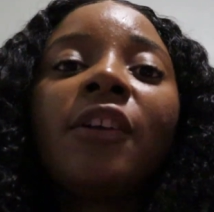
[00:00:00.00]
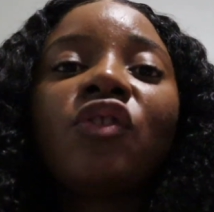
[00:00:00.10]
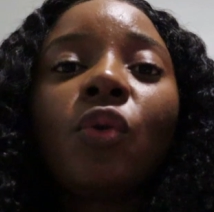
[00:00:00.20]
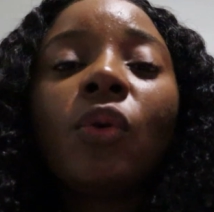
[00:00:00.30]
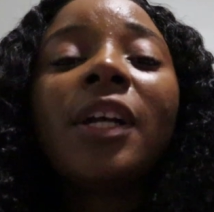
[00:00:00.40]

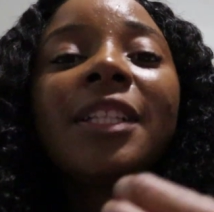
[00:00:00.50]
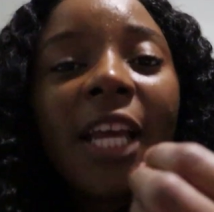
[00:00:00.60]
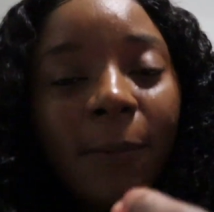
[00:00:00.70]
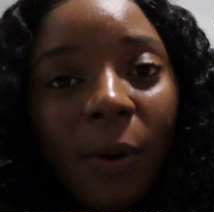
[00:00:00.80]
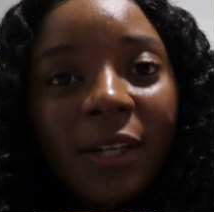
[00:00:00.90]
So
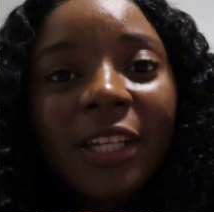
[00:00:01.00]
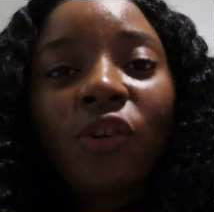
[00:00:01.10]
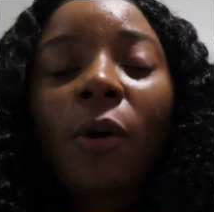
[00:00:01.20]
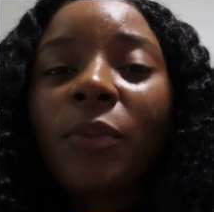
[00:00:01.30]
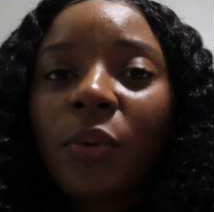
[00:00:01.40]
take part
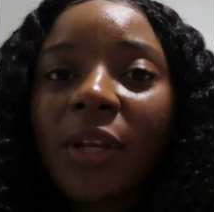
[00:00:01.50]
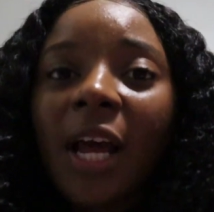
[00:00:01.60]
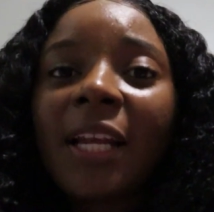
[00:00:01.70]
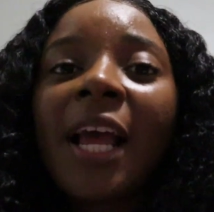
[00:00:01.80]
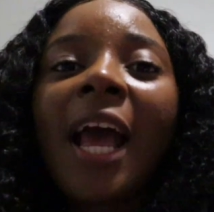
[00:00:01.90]
in
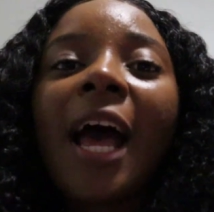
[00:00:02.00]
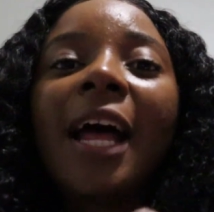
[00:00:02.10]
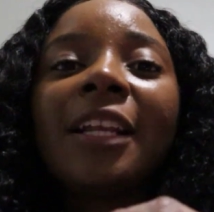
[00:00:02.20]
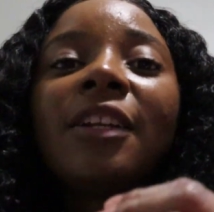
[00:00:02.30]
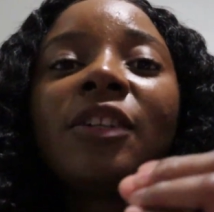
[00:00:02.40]
communion
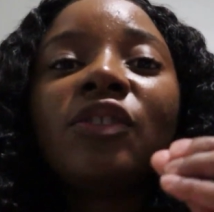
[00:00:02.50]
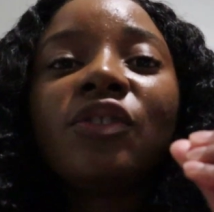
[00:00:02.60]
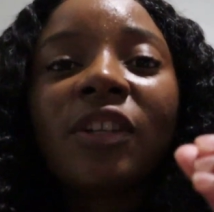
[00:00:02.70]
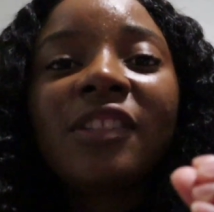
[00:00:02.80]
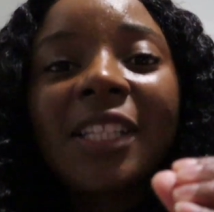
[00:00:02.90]
and
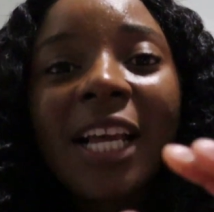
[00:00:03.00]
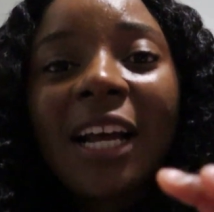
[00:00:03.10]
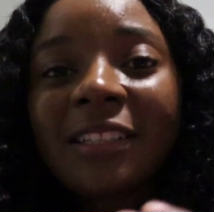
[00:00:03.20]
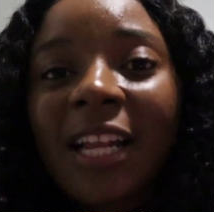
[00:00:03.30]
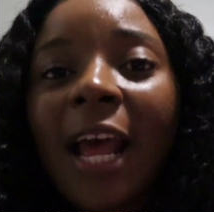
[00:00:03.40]
just
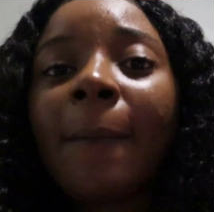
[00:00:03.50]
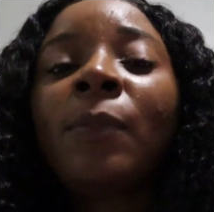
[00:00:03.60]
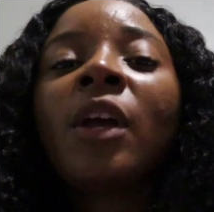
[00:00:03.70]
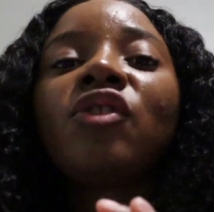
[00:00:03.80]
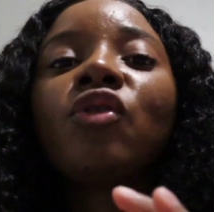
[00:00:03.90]
take a
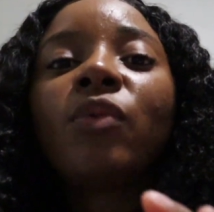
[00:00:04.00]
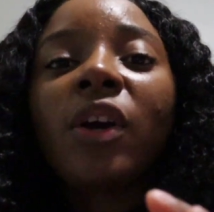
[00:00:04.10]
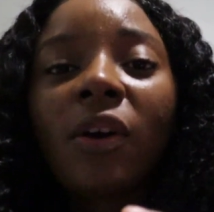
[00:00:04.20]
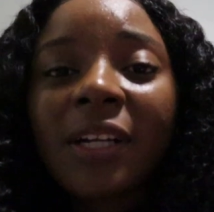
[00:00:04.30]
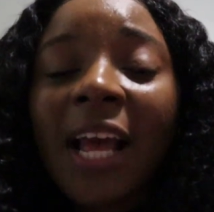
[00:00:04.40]
time to
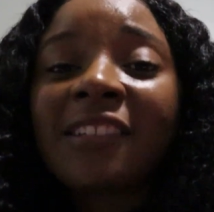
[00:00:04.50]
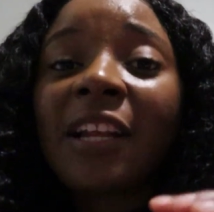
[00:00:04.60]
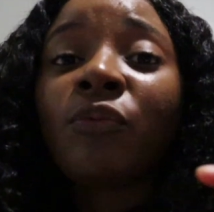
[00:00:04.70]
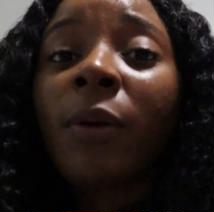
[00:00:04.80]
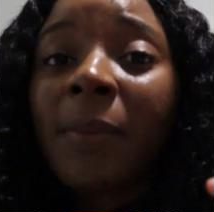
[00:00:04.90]
recognize
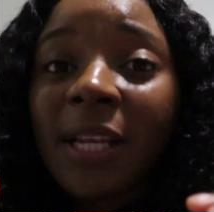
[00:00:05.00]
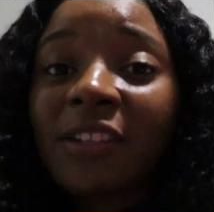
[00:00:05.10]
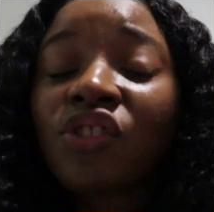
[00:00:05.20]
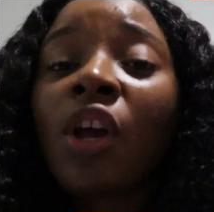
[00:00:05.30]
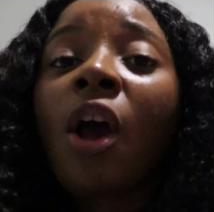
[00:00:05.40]
and
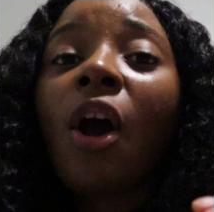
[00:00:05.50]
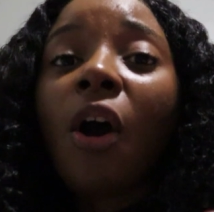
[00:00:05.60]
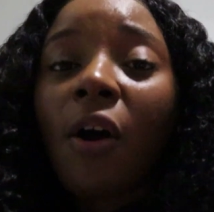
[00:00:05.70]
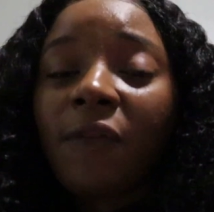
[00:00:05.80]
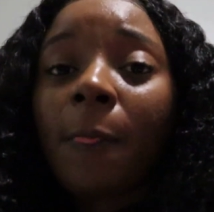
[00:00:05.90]
reminisce
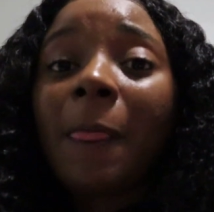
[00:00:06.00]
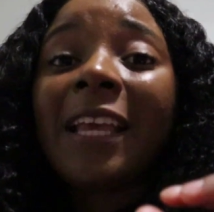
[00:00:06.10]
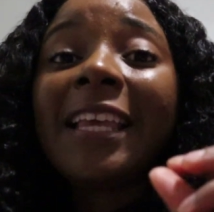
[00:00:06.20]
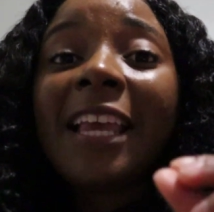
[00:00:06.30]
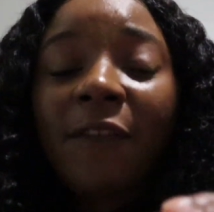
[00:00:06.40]
of
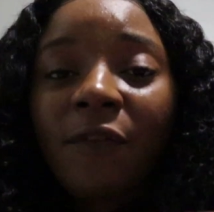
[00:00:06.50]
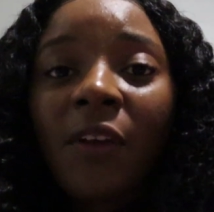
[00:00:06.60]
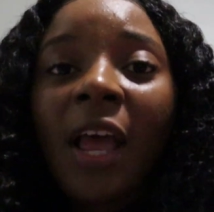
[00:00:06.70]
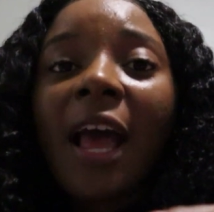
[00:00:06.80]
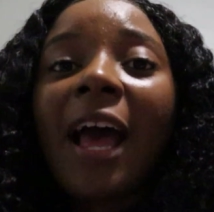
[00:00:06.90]
the gift
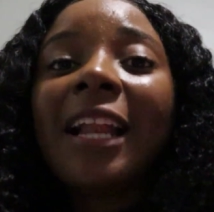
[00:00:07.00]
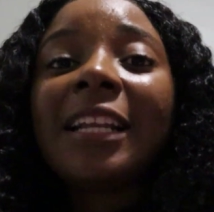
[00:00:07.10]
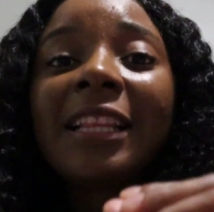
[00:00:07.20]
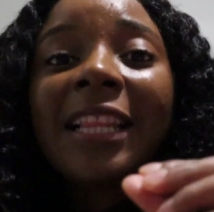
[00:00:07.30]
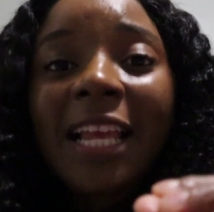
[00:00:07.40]

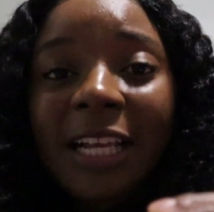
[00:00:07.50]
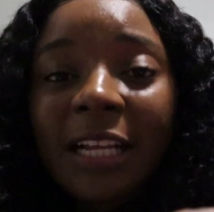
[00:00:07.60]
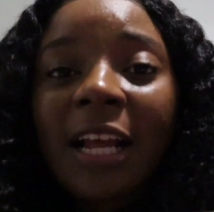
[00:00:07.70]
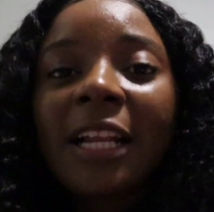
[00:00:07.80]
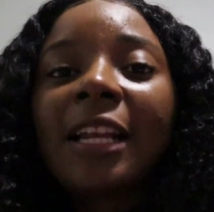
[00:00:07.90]
and the
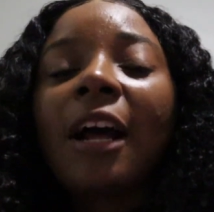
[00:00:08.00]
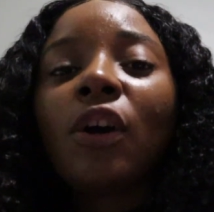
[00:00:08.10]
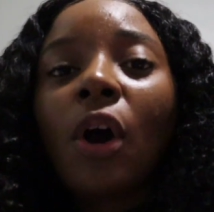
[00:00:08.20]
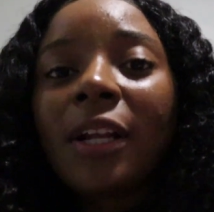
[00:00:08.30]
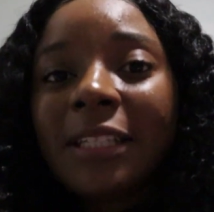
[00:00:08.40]
thing
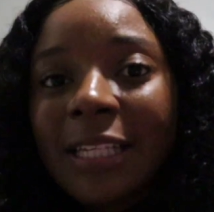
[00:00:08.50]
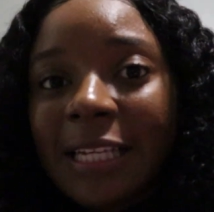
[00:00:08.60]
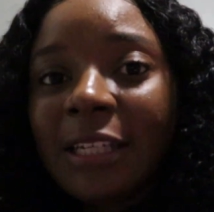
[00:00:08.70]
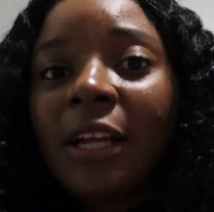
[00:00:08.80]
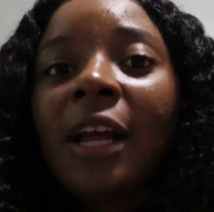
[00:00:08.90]
that God
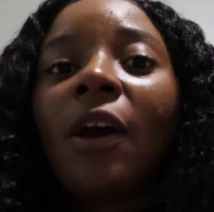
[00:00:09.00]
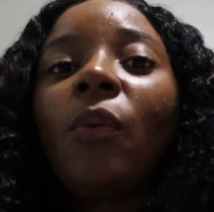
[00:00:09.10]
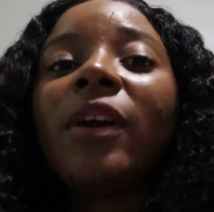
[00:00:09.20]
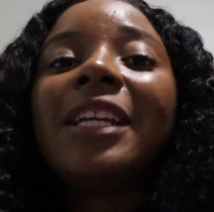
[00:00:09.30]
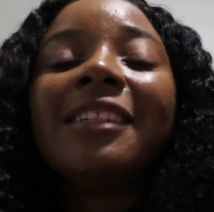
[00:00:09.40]
did,
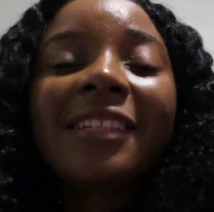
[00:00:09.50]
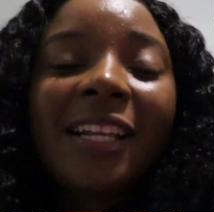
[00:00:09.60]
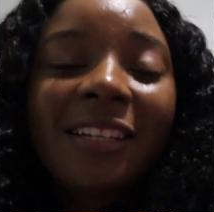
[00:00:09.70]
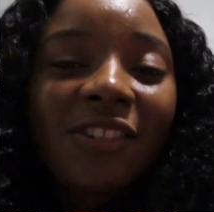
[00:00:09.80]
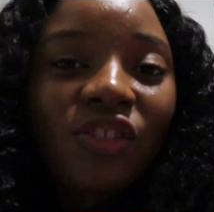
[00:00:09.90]
where he
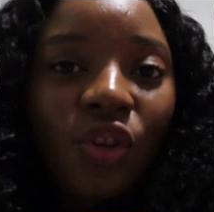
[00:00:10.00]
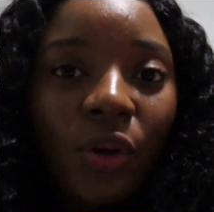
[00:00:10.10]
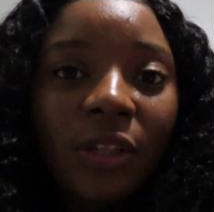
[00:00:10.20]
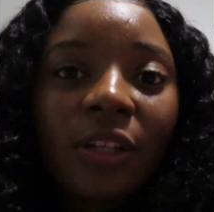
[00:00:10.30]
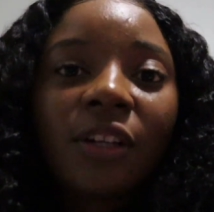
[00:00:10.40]
sent his
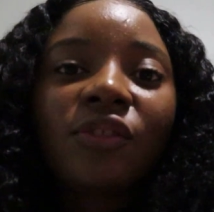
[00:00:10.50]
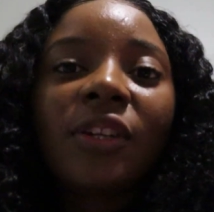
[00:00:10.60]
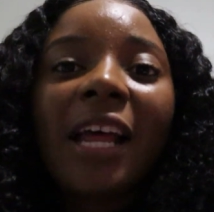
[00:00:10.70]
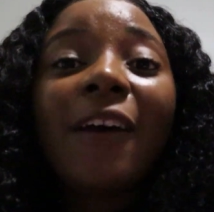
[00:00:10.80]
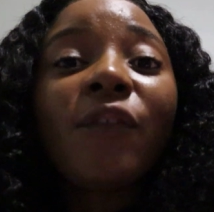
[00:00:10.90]
son
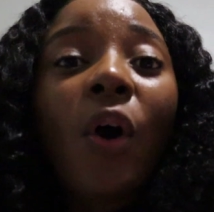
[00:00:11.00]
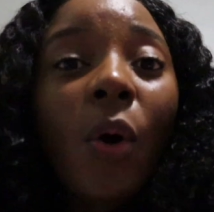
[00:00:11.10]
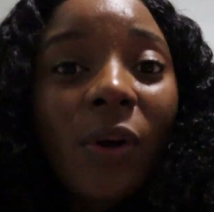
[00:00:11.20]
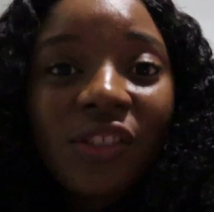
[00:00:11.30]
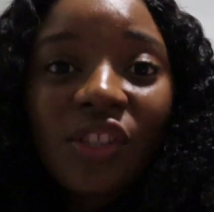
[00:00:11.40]
to die for
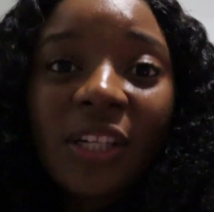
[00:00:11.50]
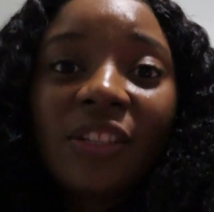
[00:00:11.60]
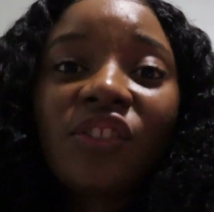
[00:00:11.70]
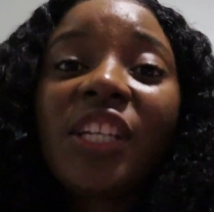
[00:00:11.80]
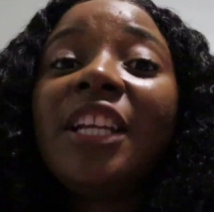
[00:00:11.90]
our
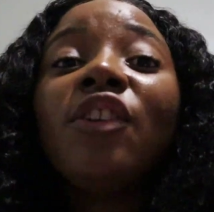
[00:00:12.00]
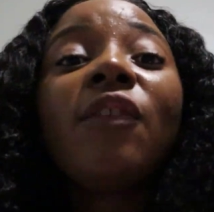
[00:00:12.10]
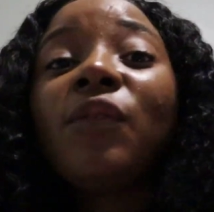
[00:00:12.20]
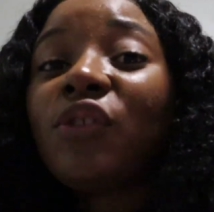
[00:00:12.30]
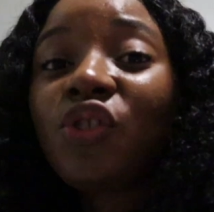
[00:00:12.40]
sins. He
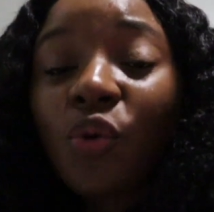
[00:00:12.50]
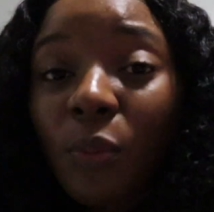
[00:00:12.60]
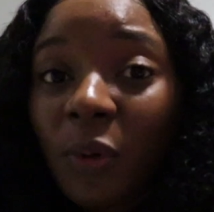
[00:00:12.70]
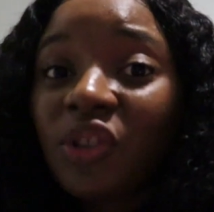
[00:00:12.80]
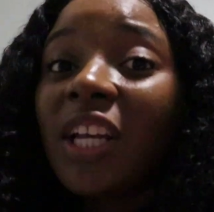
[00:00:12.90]
loved us
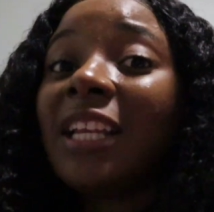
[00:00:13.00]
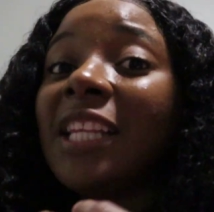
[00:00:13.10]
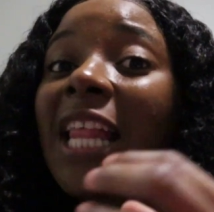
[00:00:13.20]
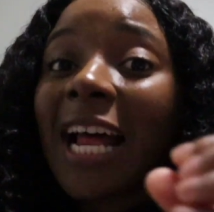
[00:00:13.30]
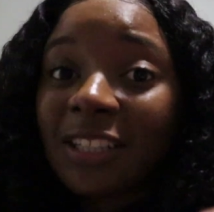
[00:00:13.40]
so much
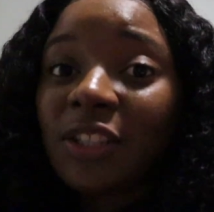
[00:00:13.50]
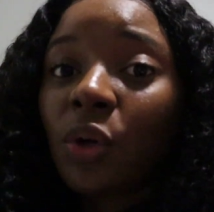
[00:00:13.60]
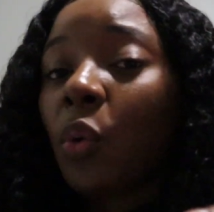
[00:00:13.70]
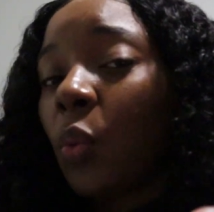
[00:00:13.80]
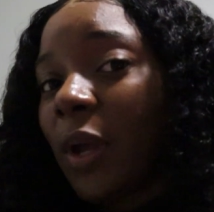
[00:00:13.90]
in
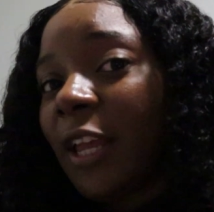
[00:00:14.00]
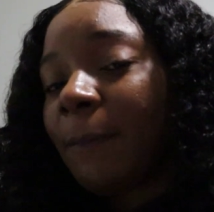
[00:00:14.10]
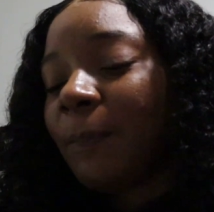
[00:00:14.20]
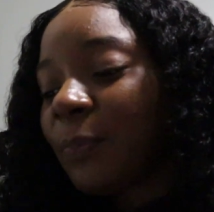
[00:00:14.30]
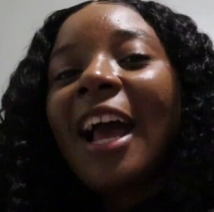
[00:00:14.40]
that
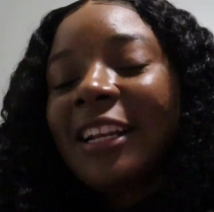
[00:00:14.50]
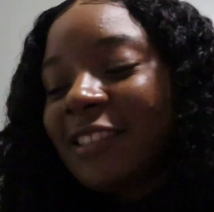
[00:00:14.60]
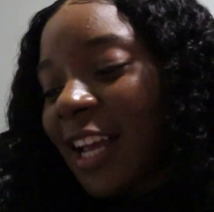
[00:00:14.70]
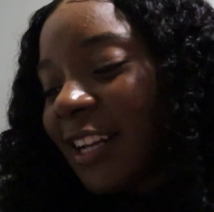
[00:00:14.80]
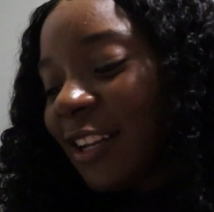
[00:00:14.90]
way. I
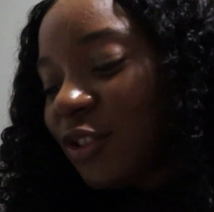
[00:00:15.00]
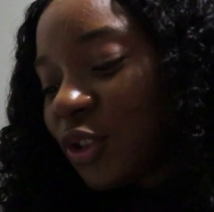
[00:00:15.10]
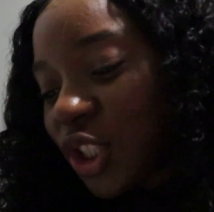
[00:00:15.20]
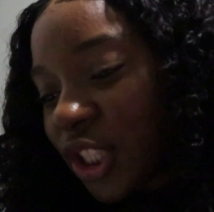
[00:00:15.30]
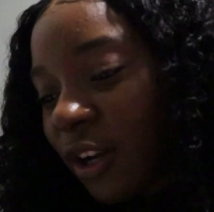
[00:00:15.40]
decided
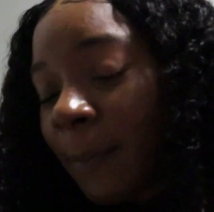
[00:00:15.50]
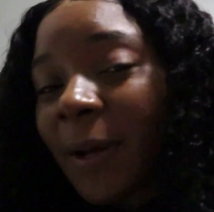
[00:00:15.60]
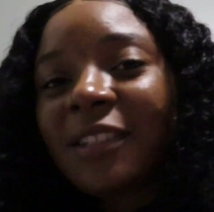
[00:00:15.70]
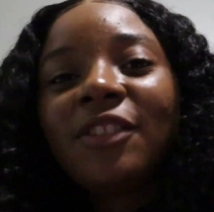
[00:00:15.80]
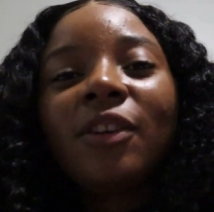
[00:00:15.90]
to share a
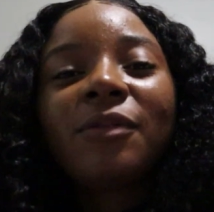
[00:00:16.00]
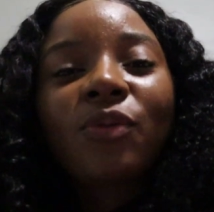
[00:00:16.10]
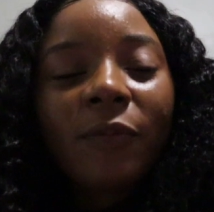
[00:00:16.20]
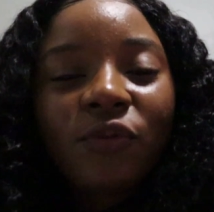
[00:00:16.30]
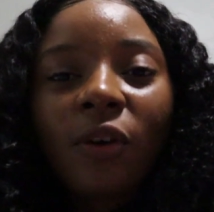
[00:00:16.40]
passage of
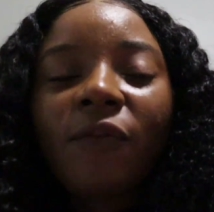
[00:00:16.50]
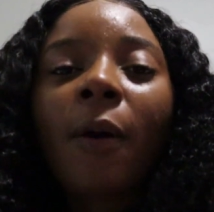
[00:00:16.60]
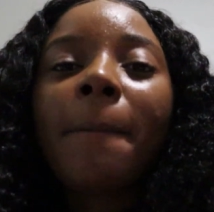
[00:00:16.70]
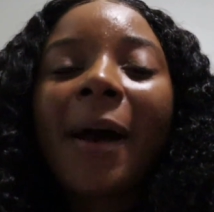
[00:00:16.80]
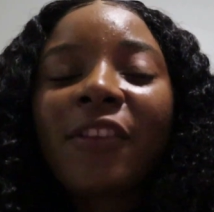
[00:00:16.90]
scripture
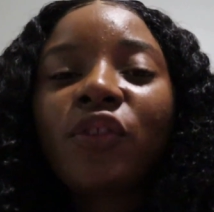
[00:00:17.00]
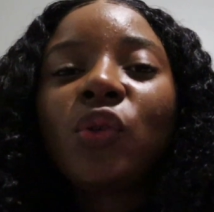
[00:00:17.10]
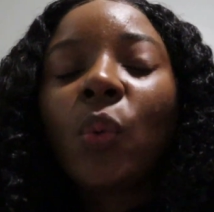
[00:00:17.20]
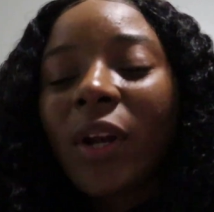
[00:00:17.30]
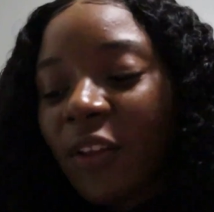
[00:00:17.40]
from
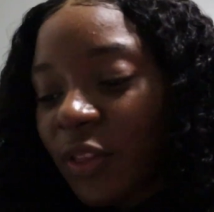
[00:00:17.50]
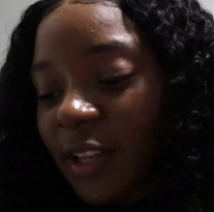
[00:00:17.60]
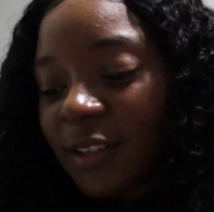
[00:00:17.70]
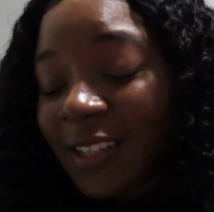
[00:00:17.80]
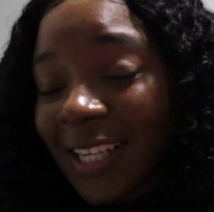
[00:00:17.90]
Matthew
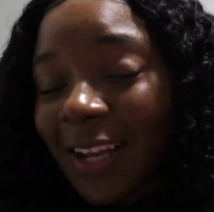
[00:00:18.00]
23.